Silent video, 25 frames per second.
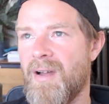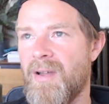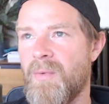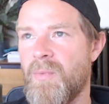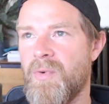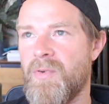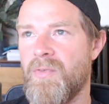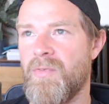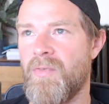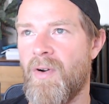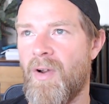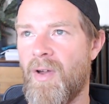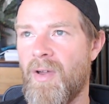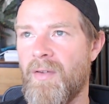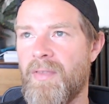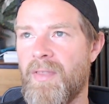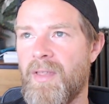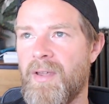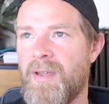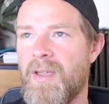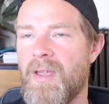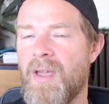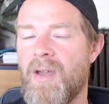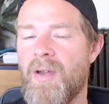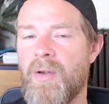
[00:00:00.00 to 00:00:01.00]
would rather
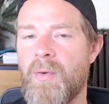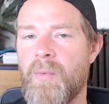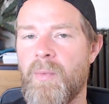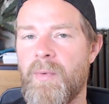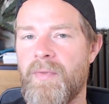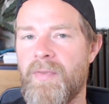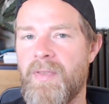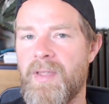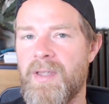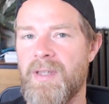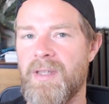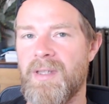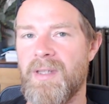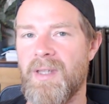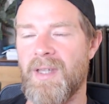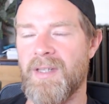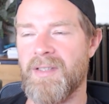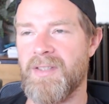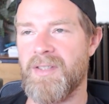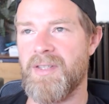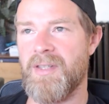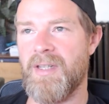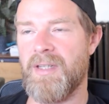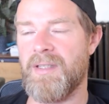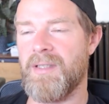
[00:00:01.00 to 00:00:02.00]
go with the
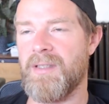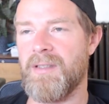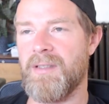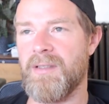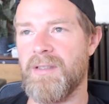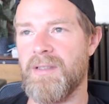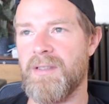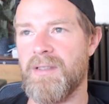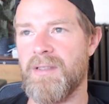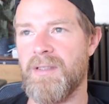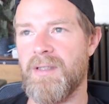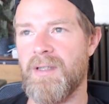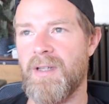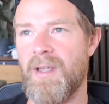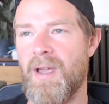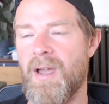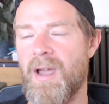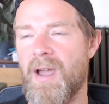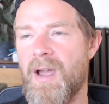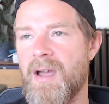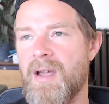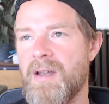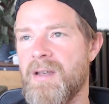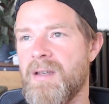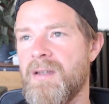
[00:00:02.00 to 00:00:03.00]
aesthetics,
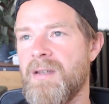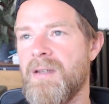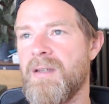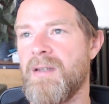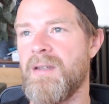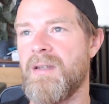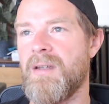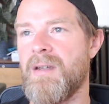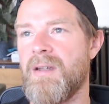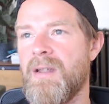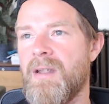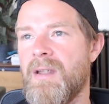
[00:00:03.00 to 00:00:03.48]
and